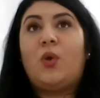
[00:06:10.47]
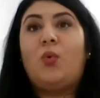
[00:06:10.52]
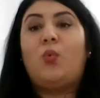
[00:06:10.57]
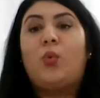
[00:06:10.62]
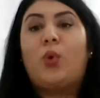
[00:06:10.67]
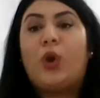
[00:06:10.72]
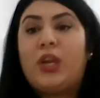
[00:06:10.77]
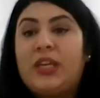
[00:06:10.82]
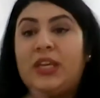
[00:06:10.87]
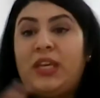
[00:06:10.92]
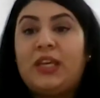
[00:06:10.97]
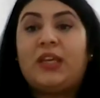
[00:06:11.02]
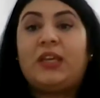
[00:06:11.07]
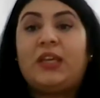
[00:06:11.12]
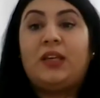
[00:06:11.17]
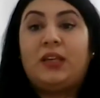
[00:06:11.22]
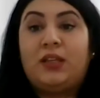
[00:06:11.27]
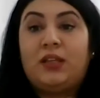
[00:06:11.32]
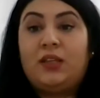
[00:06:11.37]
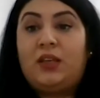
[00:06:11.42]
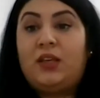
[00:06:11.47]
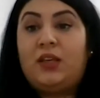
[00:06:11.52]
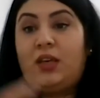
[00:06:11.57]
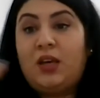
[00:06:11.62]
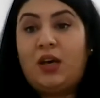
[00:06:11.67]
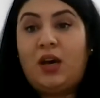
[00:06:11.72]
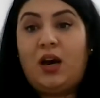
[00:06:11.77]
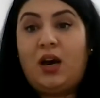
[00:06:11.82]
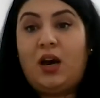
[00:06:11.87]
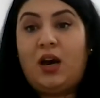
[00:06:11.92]
working
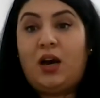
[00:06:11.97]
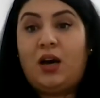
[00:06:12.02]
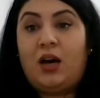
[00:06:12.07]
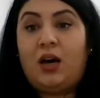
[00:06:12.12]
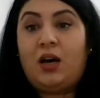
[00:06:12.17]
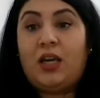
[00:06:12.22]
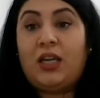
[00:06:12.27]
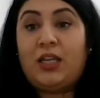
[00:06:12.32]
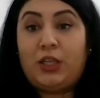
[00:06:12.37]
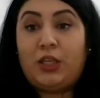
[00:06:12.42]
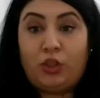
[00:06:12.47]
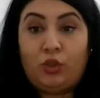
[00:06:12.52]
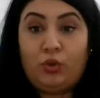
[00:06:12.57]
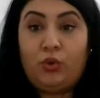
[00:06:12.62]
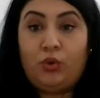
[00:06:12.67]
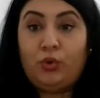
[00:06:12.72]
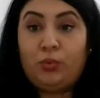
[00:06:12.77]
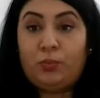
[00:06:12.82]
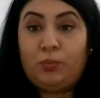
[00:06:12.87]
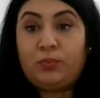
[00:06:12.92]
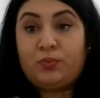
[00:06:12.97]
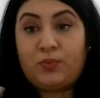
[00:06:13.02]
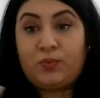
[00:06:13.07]
in a group,